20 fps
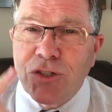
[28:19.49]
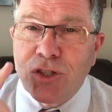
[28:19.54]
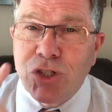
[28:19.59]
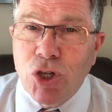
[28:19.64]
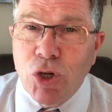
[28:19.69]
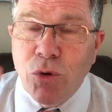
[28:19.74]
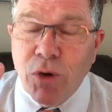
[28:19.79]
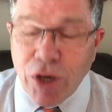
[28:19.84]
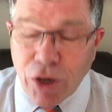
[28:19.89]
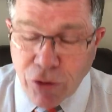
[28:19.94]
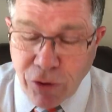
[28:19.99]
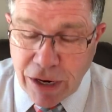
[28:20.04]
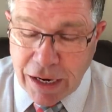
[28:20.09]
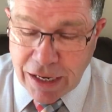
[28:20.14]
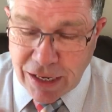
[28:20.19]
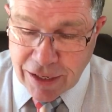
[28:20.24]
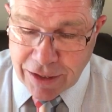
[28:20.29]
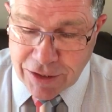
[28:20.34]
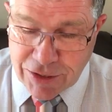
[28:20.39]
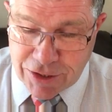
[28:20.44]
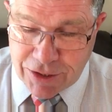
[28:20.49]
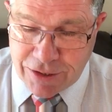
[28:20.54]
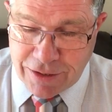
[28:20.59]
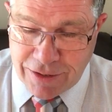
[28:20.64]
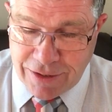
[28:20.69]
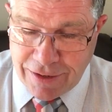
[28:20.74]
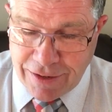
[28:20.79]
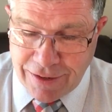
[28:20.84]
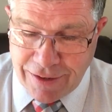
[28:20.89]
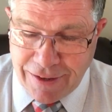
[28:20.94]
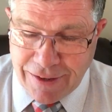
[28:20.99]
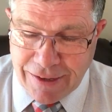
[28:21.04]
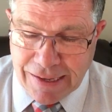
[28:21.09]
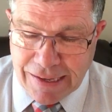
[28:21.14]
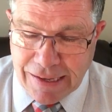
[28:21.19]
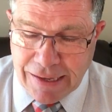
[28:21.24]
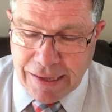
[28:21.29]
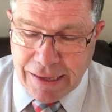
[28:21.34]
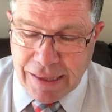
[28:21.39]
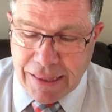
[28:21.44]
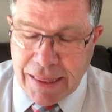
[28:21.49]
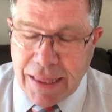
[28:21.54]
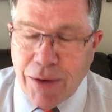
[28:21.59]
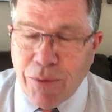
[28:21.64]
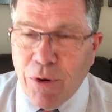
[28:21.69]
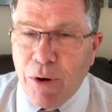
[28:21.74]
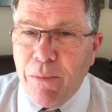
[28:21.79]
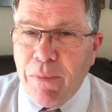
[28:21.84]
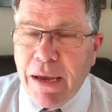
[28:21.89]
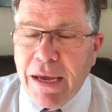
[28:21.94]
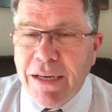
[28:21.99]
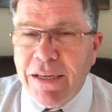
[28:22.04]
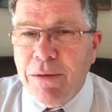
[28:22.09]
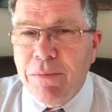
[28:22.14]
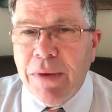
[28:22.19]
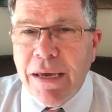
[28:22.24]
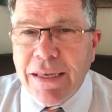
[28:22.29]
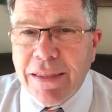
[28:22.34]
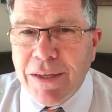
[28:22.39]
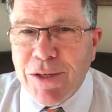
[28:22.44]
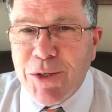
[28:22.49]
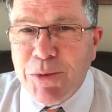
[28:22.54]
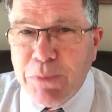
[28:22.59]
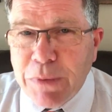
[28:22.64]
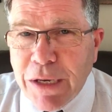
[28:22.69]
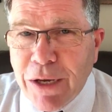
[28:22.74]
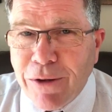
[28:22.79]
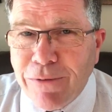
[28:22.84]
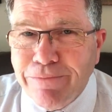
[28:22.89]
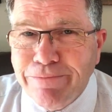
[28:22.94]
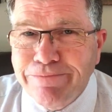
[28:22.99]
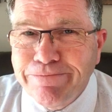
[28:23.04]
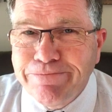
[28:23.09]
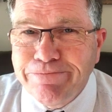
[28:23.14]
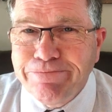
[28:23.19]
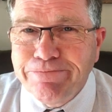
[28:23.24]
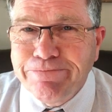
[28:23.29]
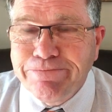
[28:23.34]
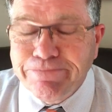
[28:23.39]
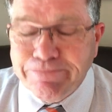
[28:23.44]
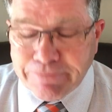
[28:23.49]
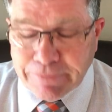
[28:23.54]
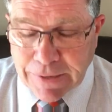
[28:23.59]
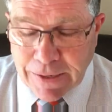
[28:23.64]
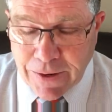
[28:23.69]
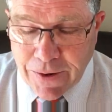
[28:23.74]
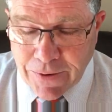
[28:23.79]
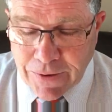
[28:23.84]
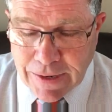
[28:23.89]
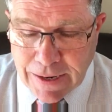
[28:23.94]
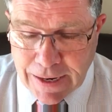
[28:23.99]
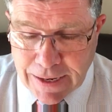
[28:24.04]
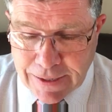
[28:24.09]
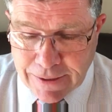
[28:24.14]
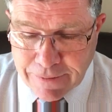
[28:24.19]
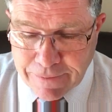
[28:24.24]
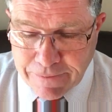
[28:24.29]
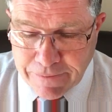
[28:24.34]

2 ingredients that were made to make this meal. Okay?